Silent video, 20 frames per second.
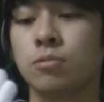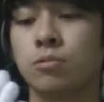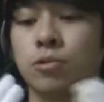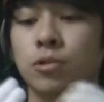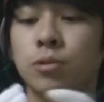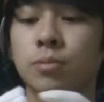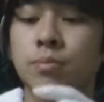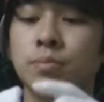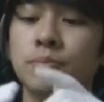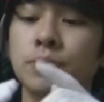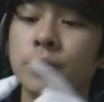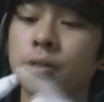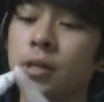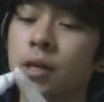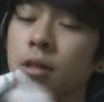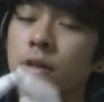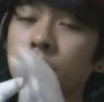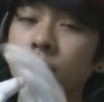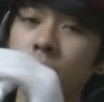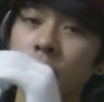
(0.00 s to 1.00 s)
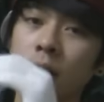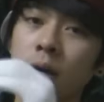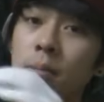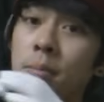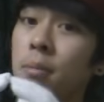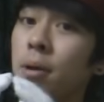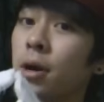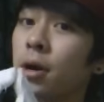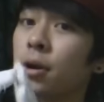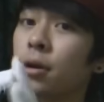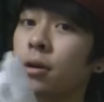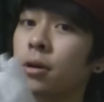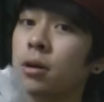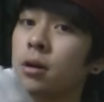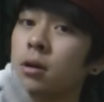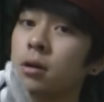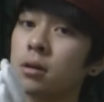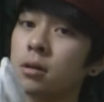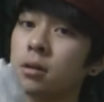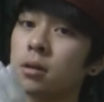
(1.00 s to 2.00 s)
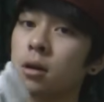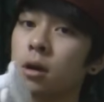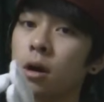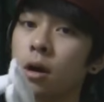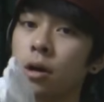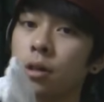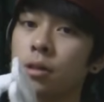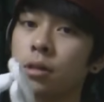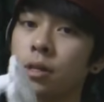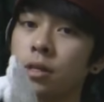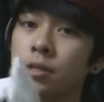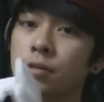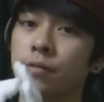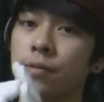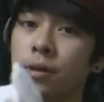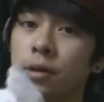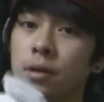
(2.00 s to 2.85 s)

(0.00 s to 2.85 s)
well, pretend there's like a marker on these